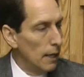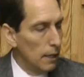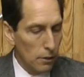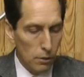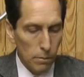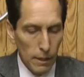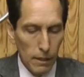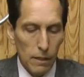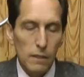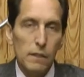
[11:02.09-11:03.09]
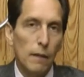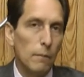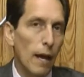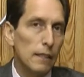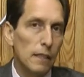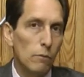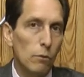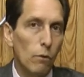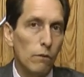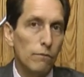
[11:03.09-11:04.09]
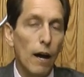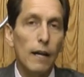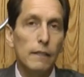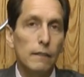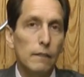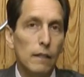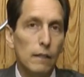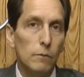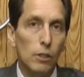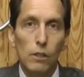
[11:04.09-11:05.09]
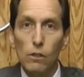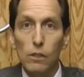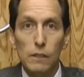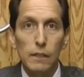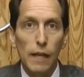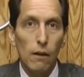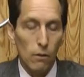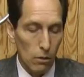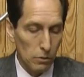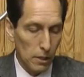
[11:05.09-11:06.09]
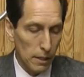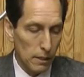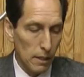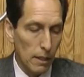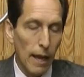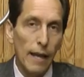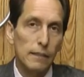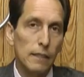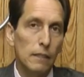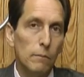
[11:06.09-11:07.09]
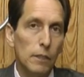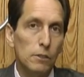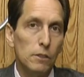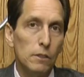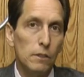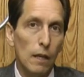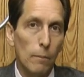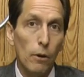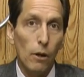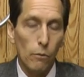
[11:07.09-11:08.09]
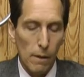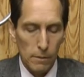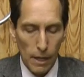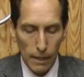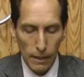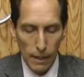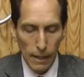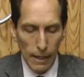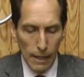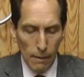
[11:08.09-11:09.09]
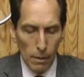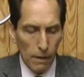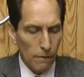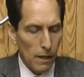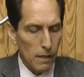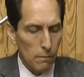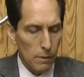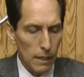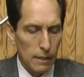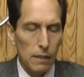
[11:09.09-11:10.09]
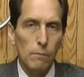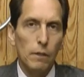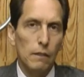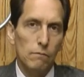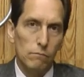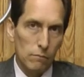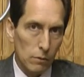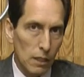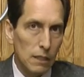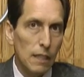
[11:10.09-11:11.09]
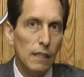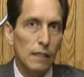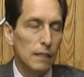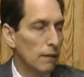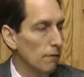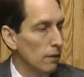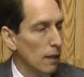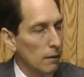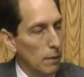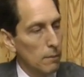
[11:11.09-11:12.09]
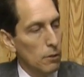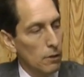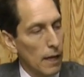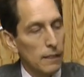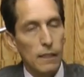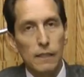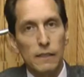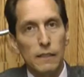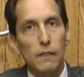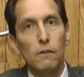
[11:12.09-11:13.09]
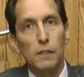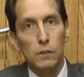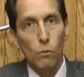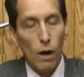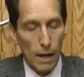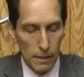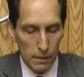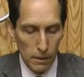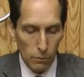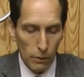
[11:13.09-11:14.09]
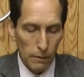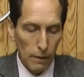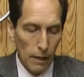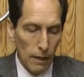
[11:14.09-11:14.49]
It could be that this same gasket would work fine. You can look and see how close it is to the gasket dimensions that I put on the website. But if you end up needing something distinctly different, like maybe your gasket isn't nearly as wide as this one,